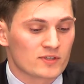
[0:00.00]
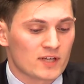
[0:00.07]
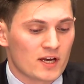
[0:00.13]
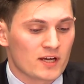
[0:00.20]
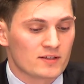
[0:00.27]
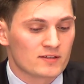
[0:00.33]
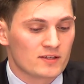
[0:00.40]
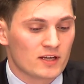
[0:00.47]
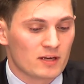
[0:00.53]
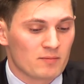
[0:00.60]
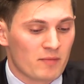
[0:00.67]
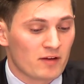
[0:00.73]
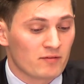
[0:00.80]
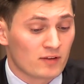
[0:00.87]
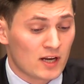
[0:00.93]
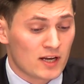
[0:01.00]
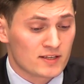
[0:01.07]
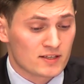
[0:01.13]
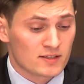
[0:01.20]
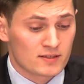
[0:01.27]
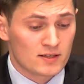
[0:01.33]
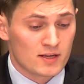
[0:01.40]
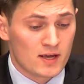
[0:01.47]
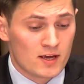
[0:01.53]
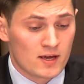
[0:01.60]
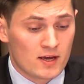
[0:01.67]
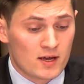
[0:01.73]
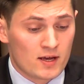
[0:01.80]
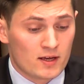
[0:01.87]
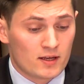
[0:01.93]
science and math classes
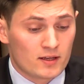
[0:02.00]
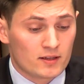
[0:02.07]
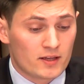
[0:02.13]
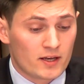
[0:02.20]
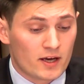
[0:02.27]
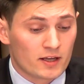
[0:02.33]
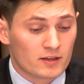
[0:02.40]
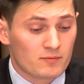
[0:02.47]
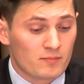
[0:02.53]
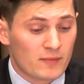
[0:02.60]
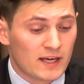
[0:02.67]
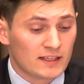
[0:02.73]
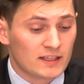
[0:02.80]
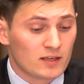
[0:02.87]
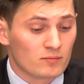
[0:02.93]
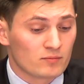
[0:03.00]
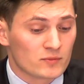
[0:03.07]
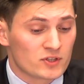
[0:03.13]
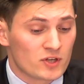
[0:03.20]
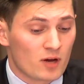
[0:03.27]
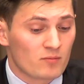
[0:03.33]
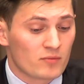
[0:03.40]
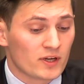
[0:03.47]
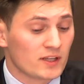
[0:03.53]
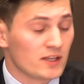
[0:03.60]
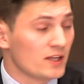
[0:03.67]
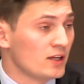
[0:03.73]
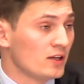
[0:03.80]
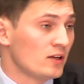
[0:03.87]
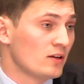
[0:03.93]
that make them job
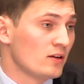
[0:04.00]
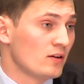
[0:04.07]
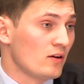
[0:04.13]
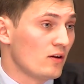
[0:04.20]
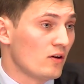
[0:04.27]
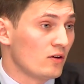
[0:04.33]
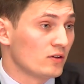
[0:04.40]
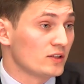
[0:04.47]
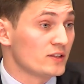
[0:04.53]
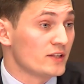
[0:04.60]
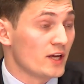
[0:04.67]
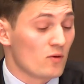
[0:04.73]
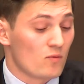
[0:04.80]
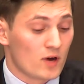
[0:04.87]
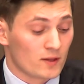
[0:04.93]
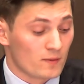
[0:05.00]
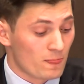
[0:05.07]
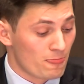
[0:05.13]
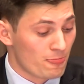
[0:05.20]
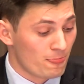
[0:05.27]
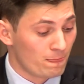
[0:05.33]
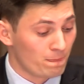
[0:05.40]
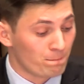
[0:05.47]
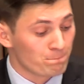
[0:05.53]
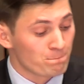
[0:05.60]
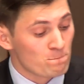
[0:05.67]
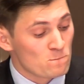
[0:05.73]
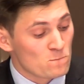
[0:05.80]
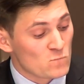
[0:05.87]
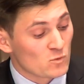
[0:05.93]
ready on the day one.
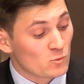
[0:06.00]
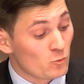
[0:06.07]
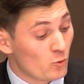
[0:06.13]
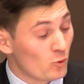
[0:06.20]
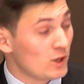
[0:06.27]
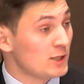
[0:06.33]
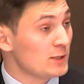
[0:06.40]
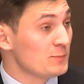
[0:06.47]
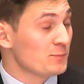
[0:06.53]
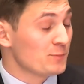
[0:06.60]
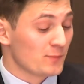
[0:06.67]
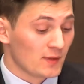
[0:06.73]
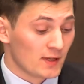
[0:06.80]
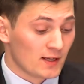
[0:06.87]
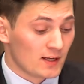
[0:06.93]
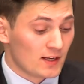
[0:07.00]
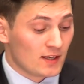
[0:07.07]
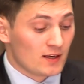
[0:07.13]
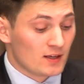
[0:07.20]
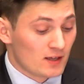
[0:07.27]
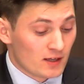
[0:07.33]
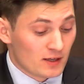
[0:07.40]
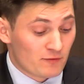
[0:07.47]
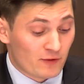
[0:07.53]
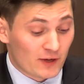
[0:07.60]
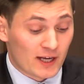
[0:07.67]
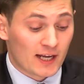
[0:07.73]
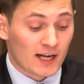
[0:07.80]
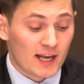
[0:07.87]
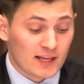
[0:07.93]
Well, if a
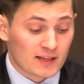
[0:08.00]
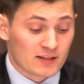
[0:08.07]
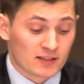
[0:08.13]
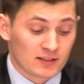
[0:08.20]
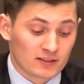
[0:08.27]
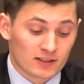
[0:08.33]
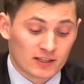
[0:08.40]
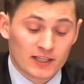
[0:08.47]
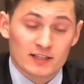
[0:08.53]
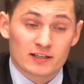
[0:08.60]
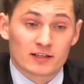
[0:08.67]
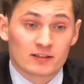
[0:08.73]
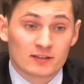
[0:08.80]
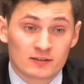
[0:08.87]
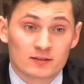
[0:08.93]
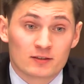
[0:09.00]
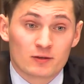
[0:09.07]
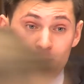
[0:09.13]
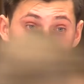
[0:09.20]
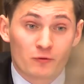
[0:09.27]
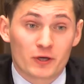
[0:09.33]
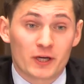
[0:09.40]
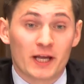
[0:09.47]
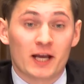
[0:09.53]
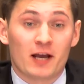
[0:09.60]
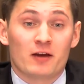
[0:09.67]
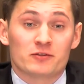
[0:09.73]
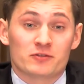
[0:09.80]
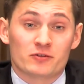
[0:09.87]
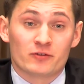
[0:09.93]
great leader of a great
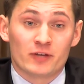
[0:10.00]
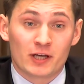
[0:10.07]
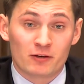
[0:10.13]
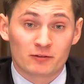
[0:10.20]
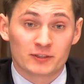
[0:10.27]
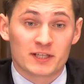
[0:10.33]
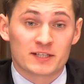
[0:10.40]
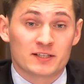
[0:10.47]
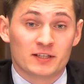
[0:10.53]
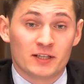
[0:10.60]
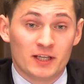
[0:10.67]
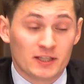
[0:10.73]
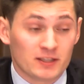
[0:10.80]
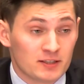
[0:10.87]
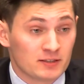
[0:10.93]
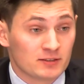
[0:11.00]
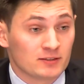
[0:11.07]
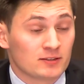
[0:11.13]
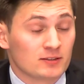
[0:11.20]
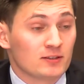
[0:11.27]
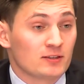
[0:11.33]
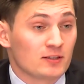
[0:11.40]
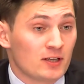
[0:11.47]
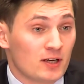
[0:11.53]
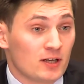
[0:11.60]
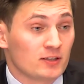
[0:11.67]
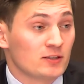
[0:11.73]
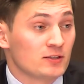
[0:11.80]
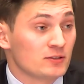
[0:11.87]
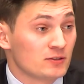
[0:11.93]
country recognizes the need
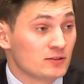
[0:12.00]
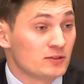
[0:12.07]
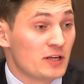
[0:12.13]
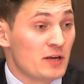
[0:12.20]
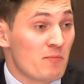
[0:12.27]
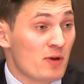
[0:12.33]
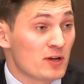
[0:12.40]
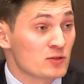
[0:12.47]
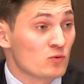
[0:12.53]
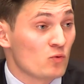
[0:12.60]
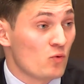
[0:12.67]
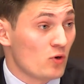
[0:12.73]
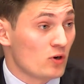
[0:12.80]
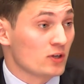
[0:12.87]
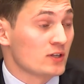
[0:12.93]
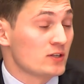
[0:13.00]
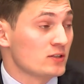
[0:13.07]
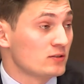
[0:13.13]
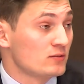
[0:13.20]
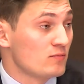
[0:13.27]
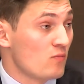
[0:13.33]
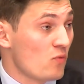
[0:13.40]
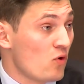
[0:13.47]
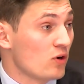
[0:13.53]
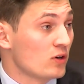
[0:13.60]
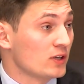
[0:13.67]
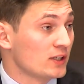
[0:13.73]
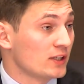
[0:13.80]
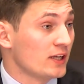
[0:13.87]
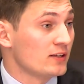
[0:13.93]
that they must work more
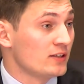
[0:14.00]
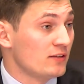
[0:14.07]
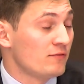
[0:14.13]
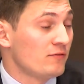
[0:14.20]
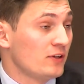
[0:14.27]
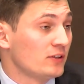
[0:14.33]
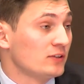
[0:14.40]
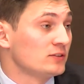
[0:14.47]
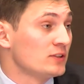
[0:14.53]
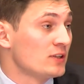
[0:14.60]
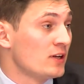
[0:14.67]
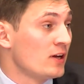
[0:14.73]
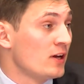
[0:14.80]
in IT field